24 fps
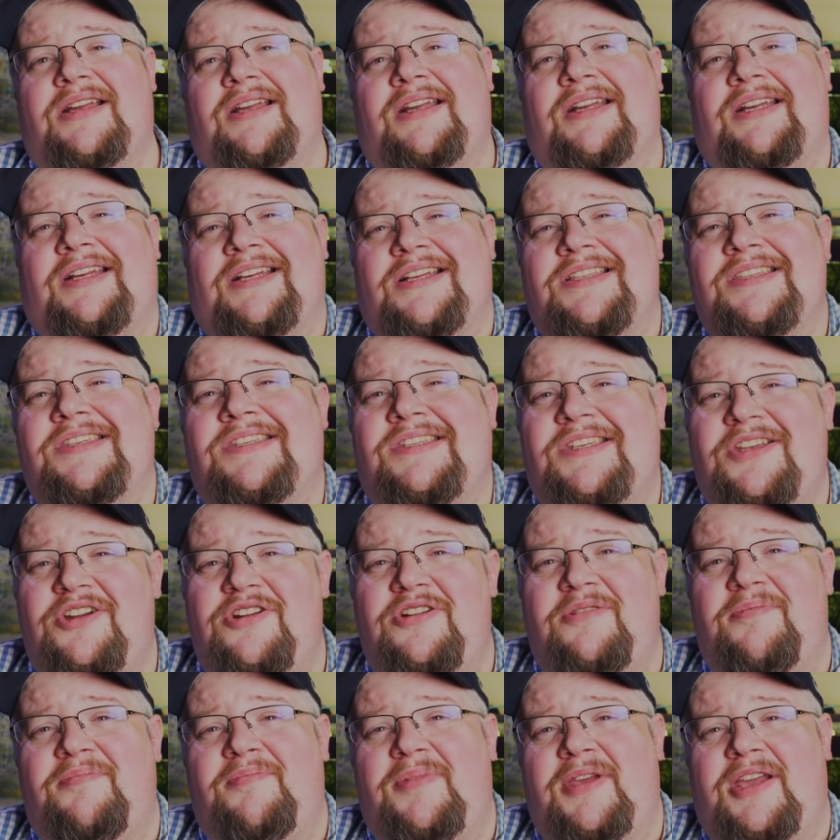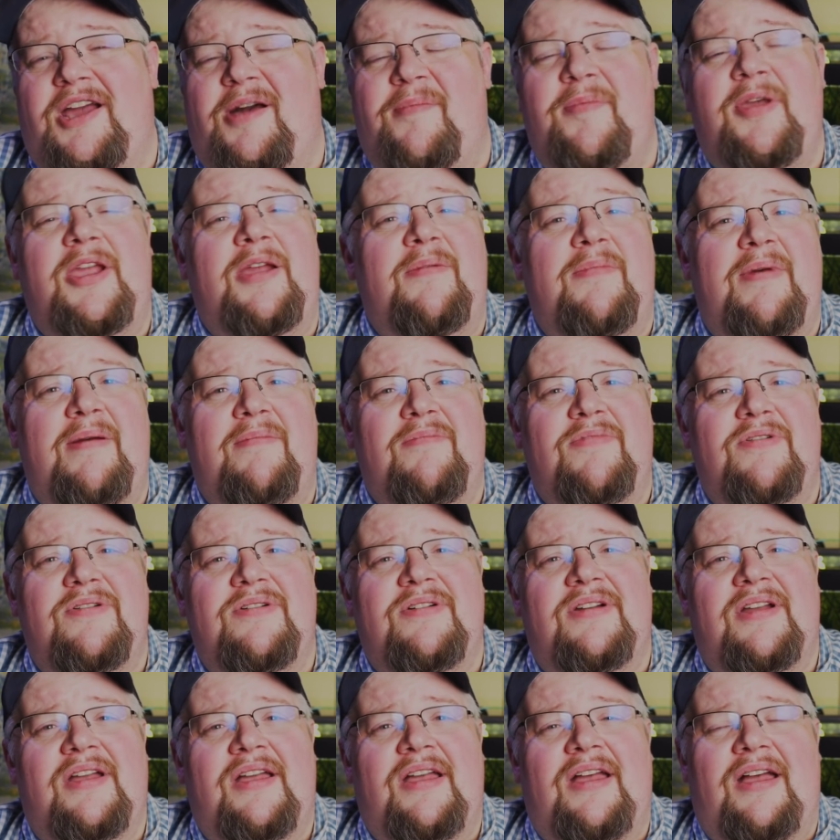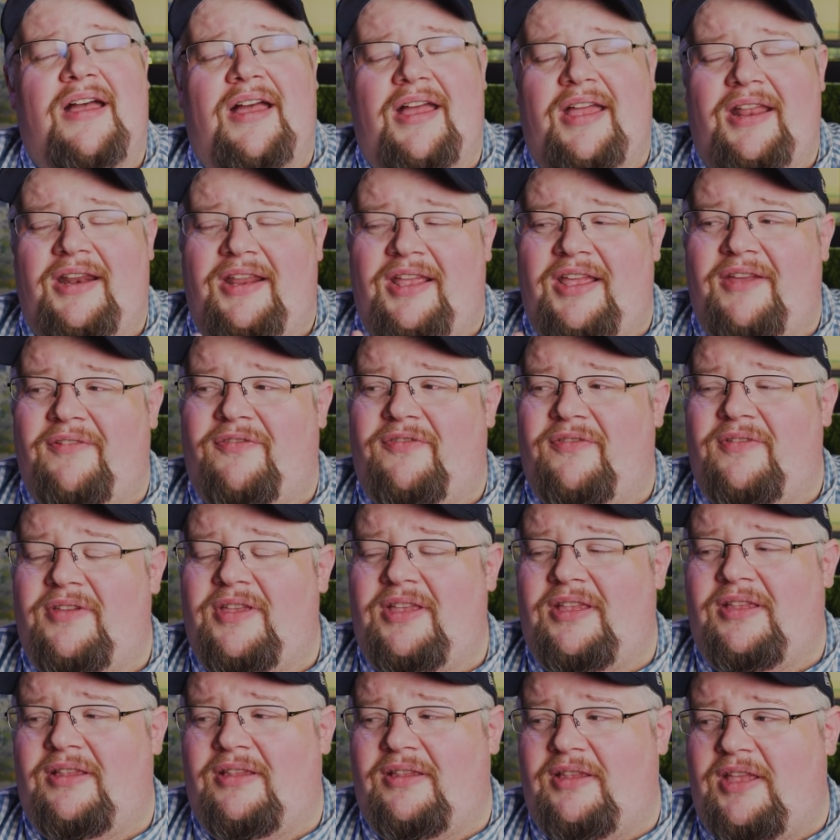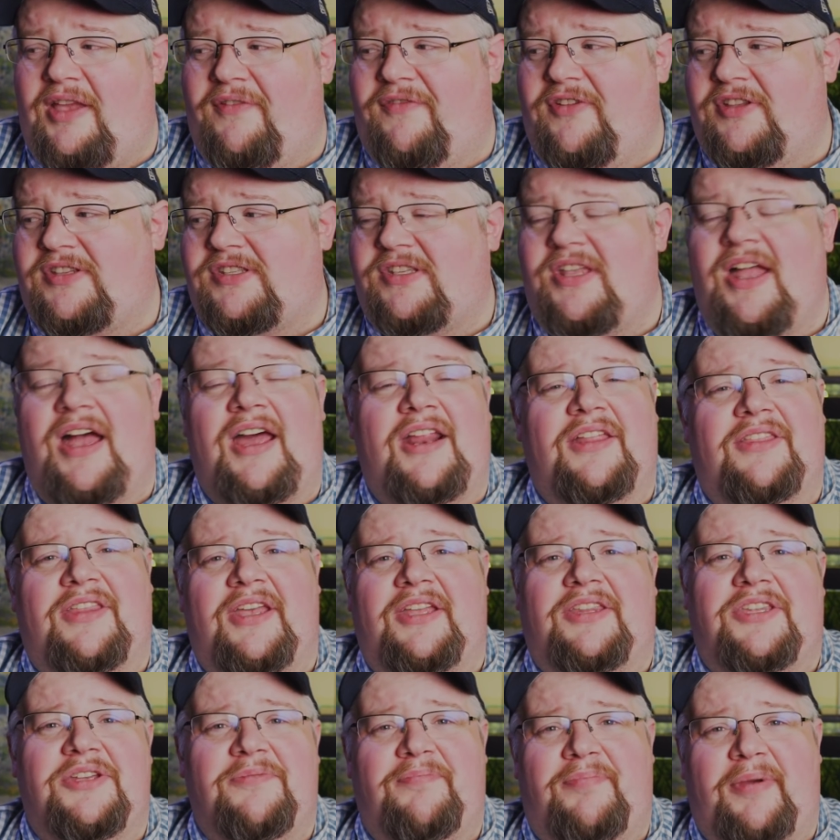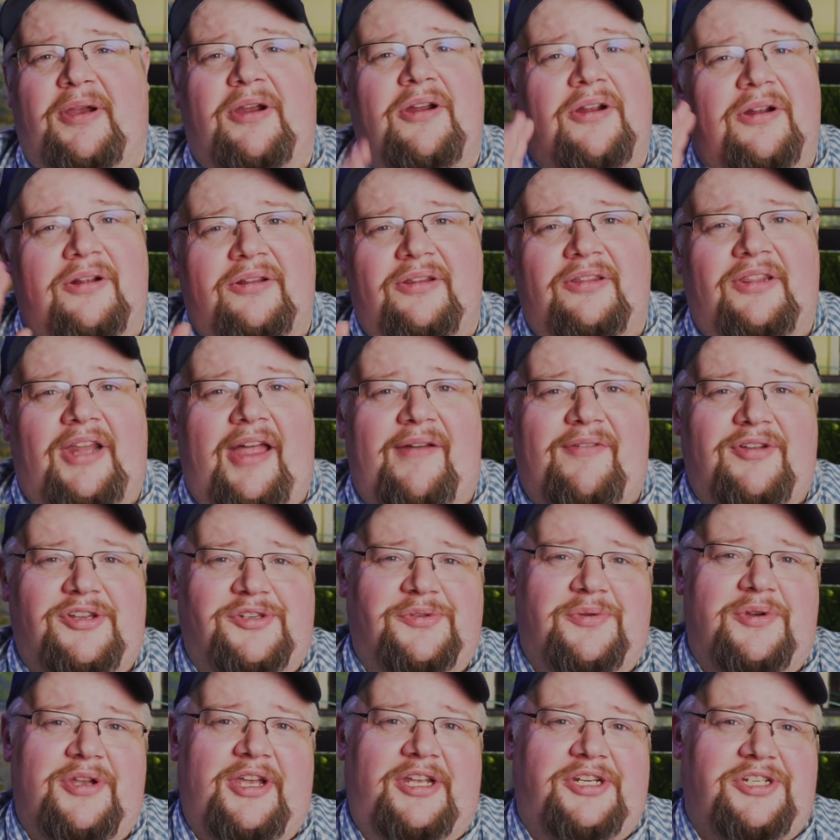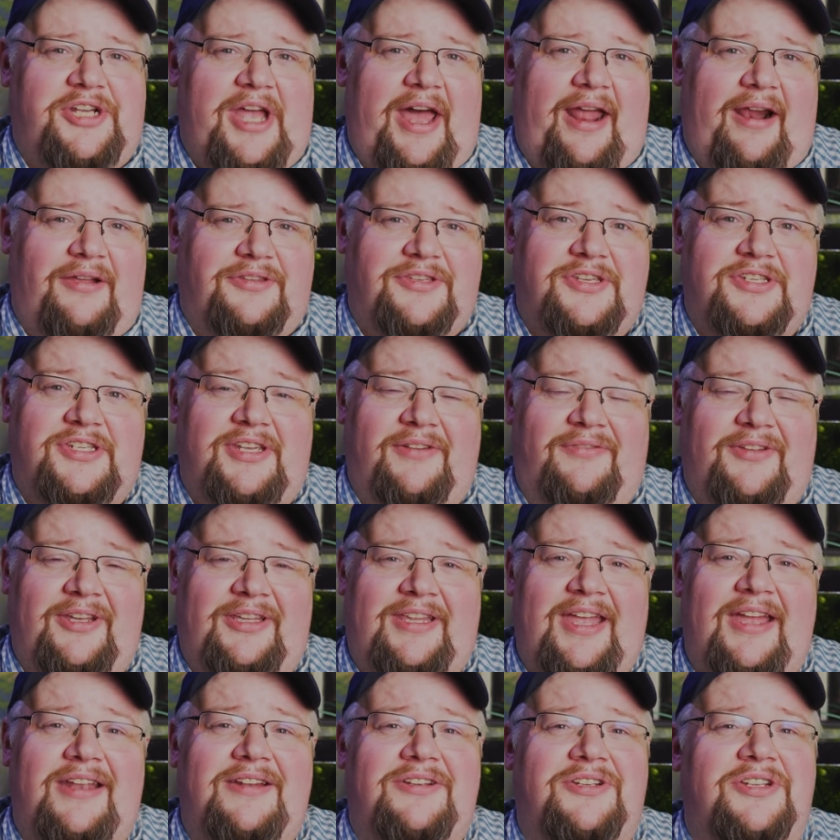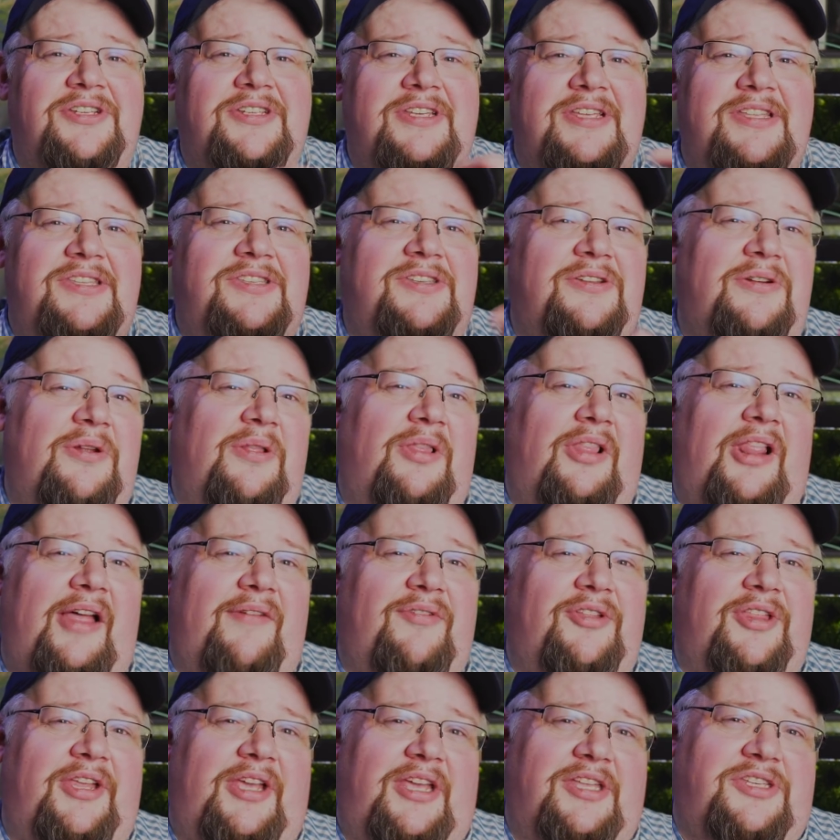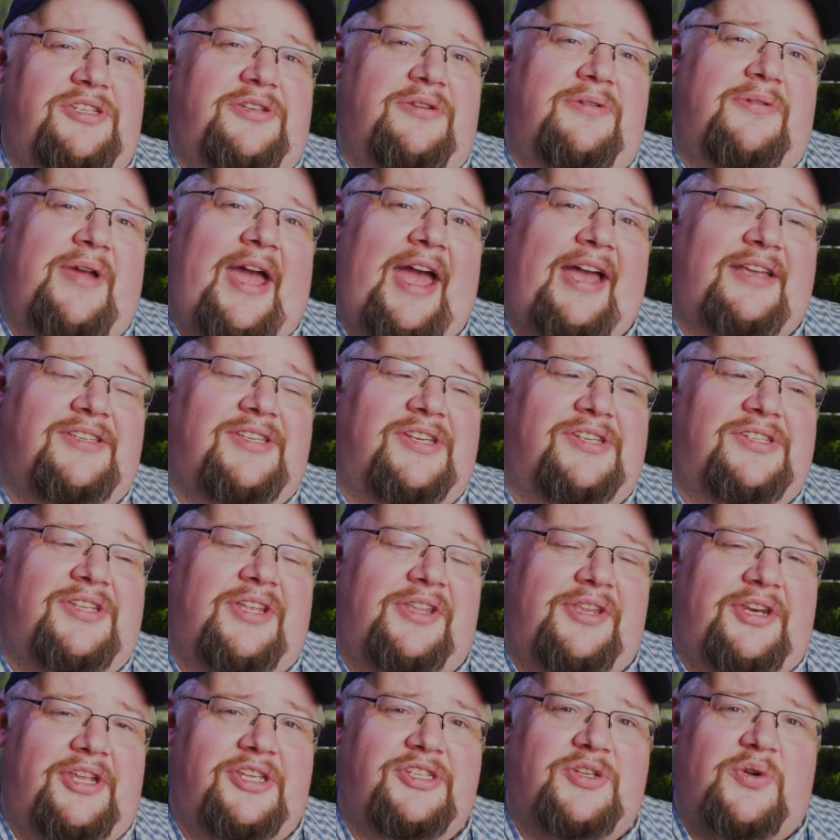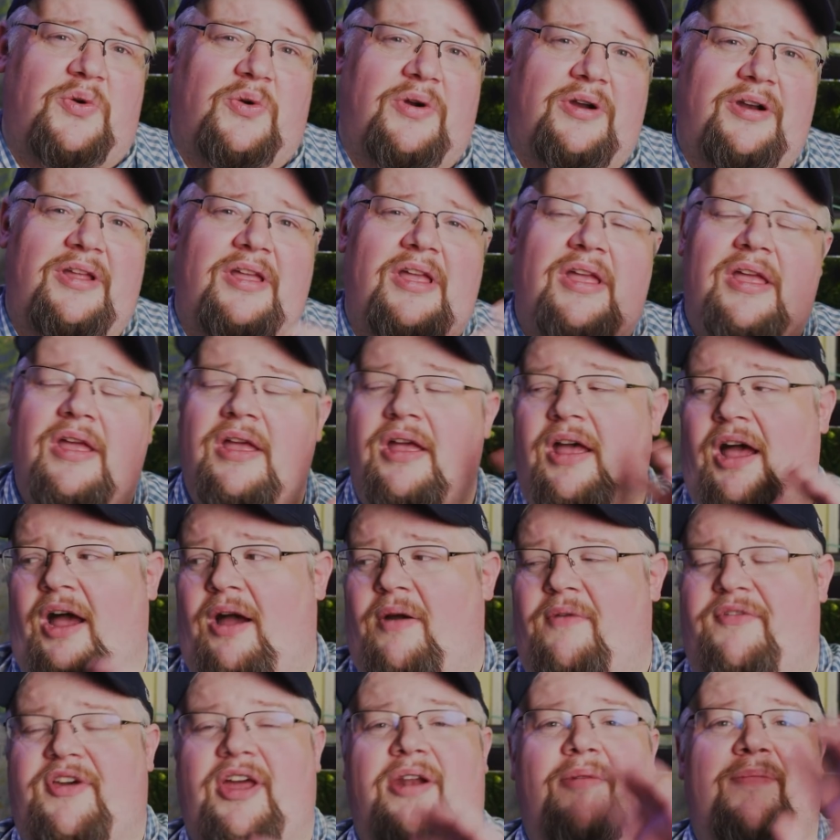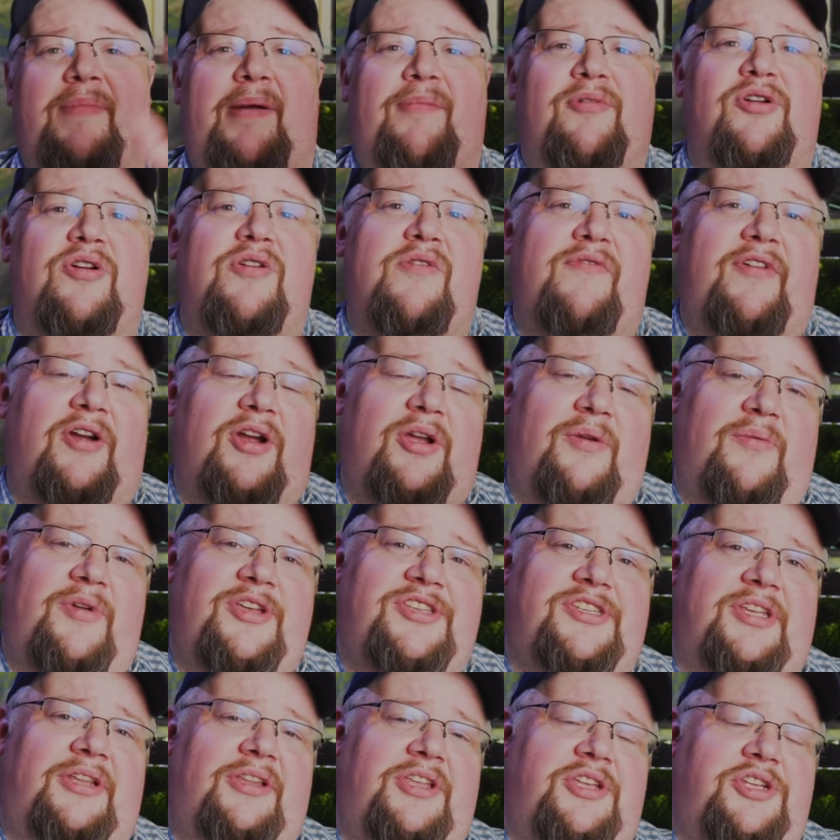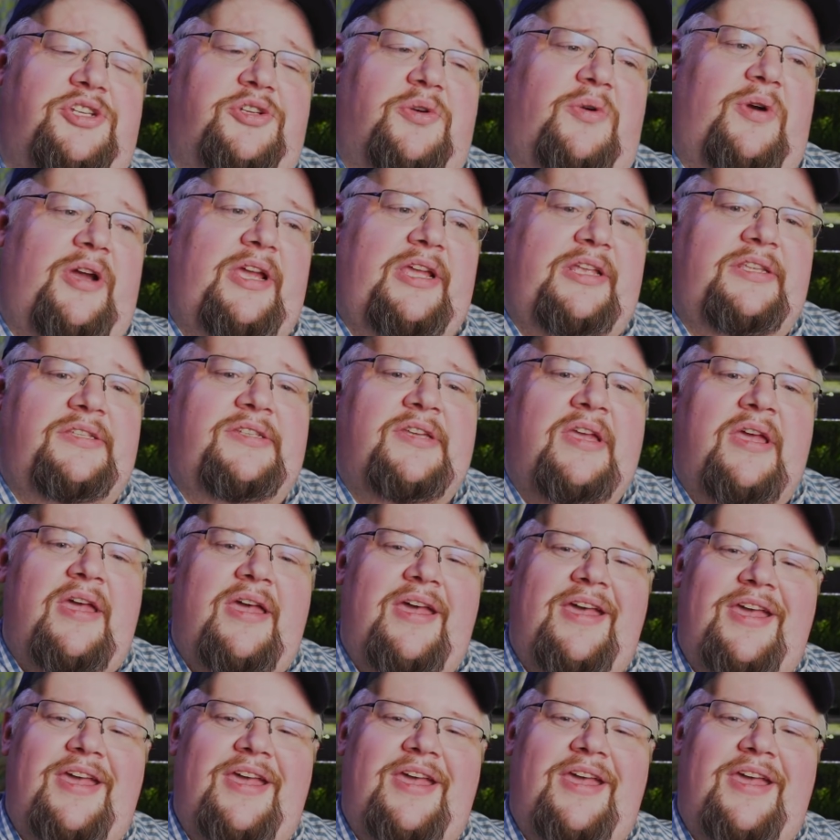consider becoming a member. And if it's not at like the bigger levels where you get shout outs and stuff like that, just consider the level that gets you access to the Discord. I've got a member who very recently joined.